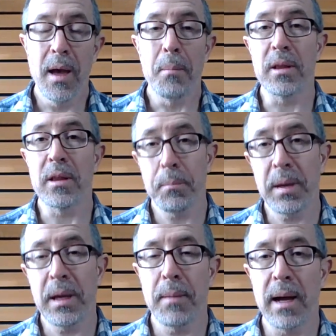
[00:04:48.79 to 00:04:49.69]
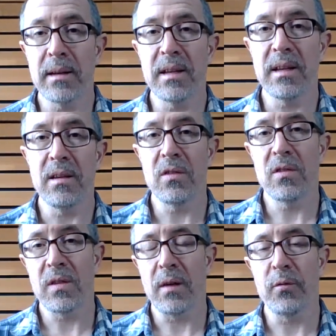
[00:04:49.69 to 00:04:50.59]
but the Piedmontese
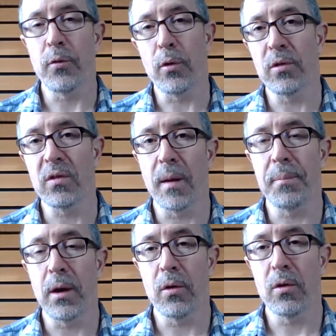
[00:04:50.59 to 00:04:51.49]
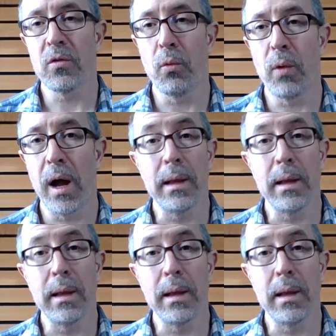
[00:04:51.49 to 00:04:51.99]
sent forces up there as well.